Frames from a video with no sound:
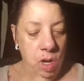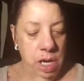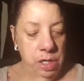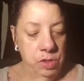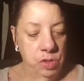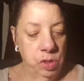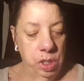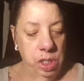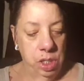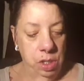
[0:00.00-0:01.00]
I
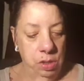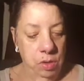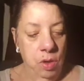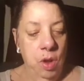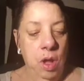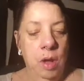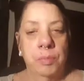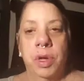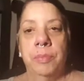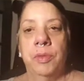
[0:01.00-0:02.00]
usually do.
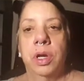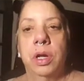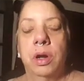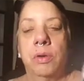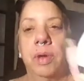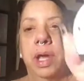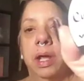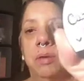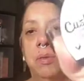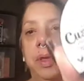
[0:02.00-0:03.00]
But I'm going to go
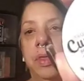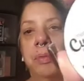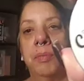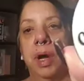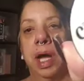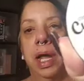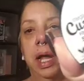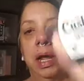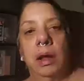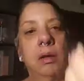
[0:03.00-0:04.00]
in with
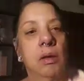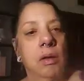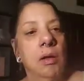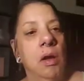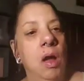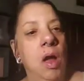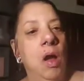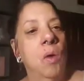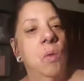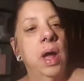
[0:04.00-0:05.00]
my
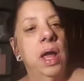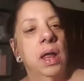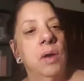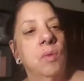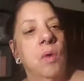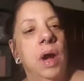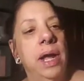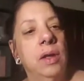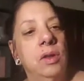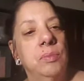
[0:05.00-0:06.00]
Wet n
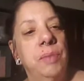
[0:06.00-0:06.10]
Wild